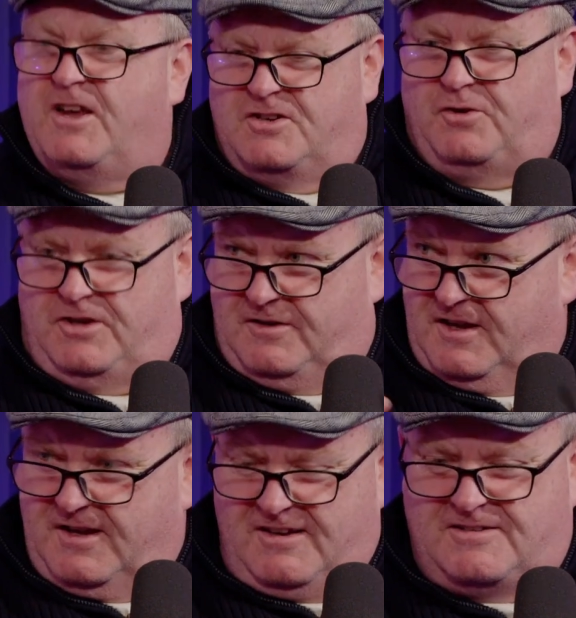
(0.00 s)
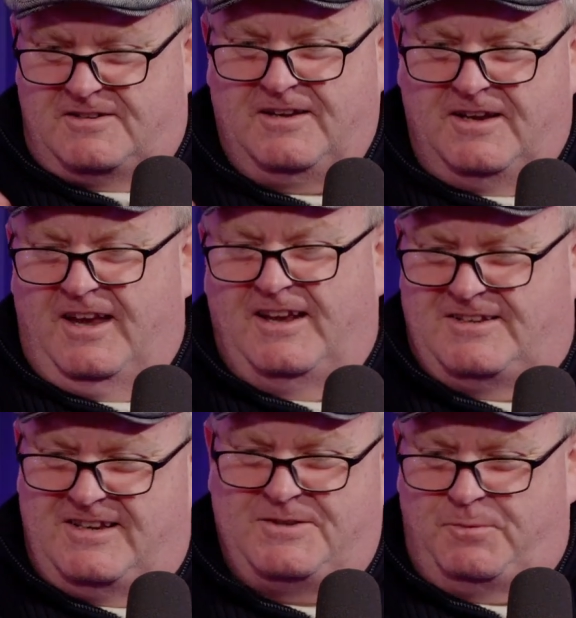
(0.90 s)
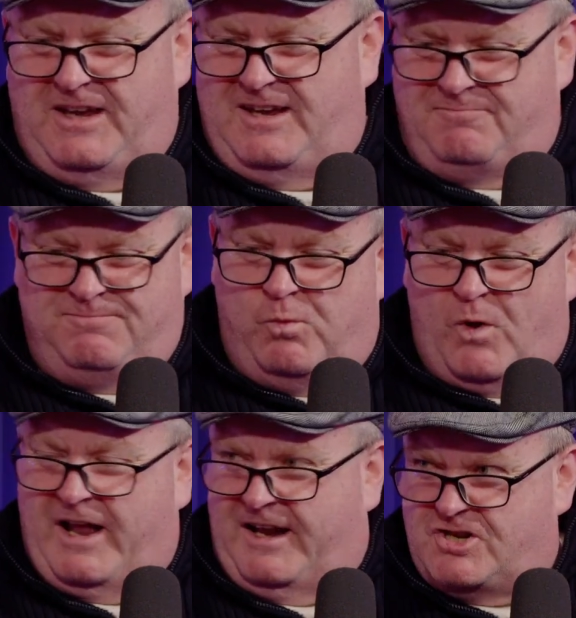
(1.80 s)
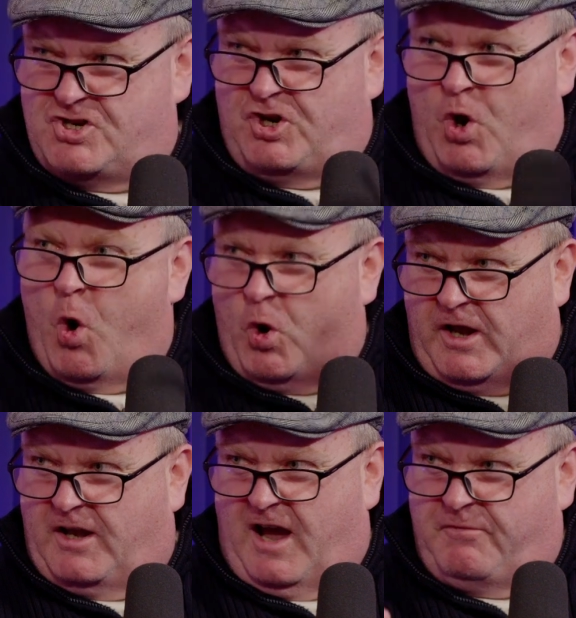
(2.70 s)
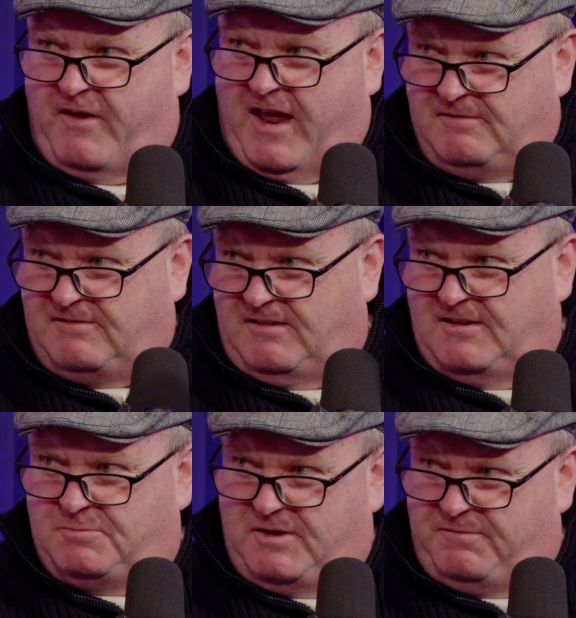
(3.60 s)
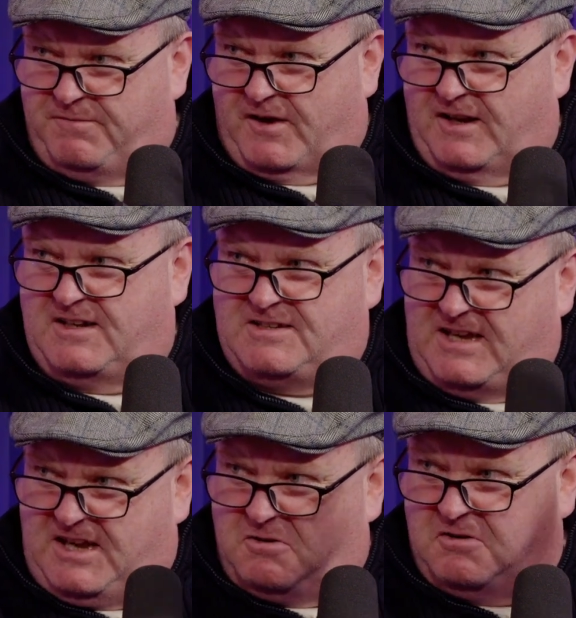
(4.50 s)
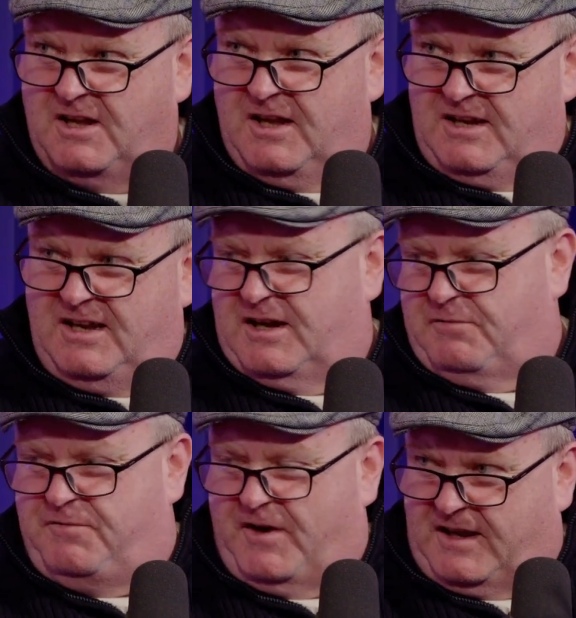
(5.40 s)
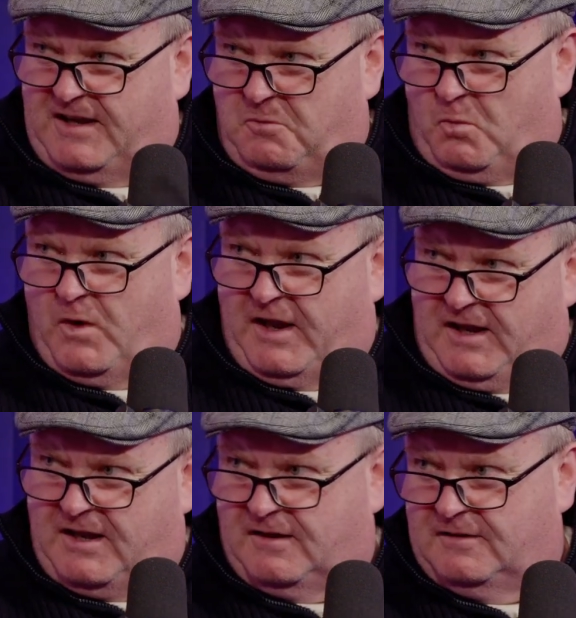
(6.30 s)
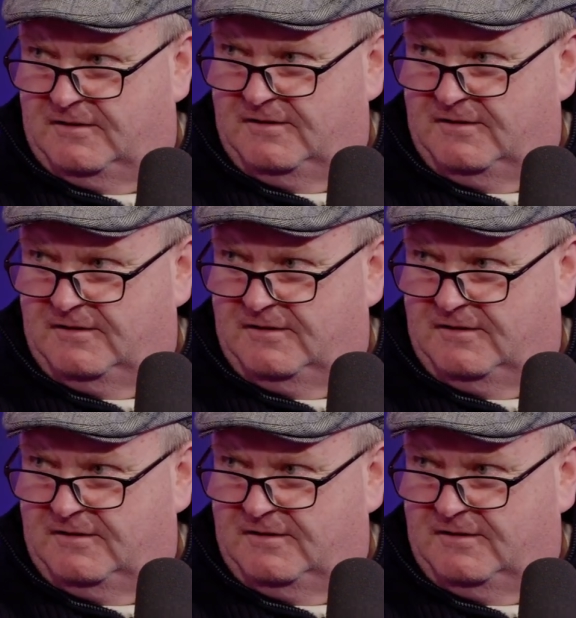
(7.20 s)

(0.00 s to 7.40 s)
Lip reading: so his wee 1 inch cock got offended, his ego. You fucking wanker.